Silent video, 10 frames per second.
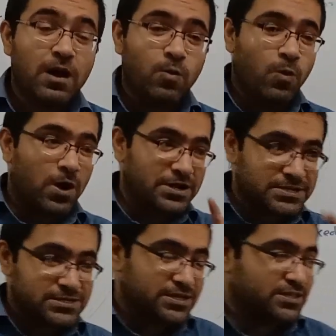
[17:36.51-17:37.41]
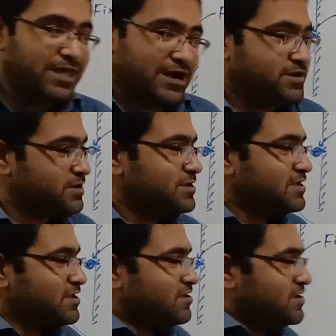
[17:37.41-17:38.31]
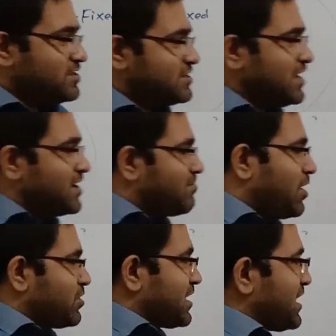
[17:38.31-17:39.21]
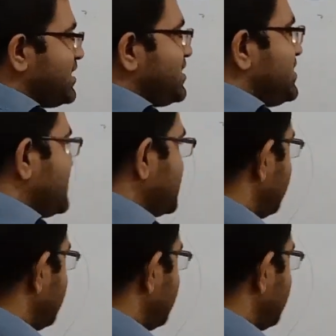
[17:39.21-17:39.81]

What's that? Think about it.